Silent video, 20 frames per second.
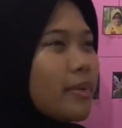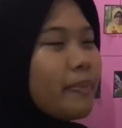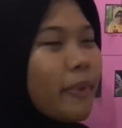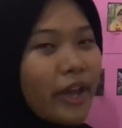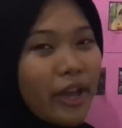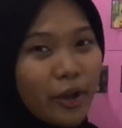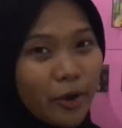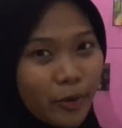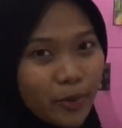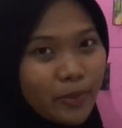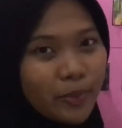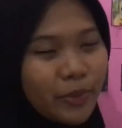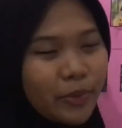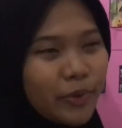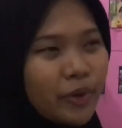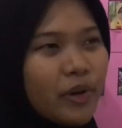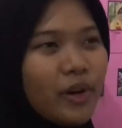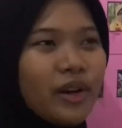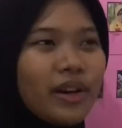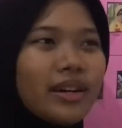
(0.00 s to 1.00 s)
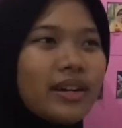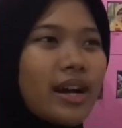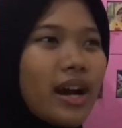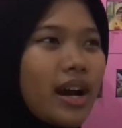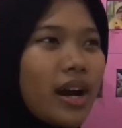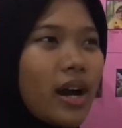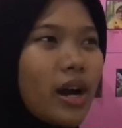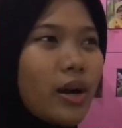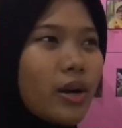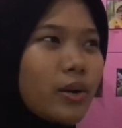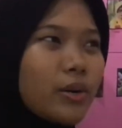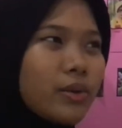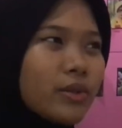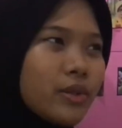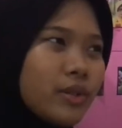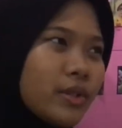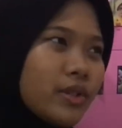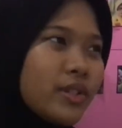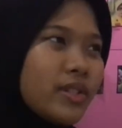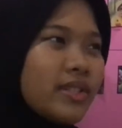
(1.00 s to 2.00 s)
in Payakumbu,
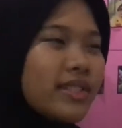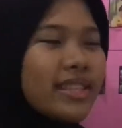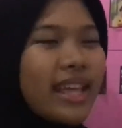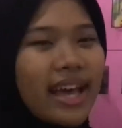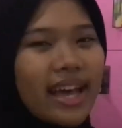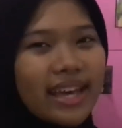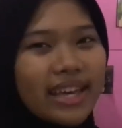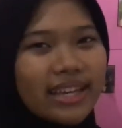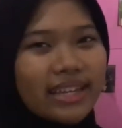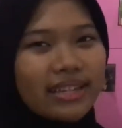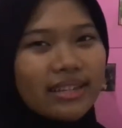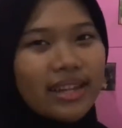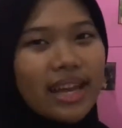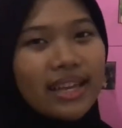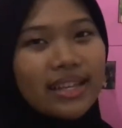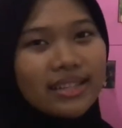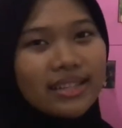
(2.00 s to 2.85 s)
August 9,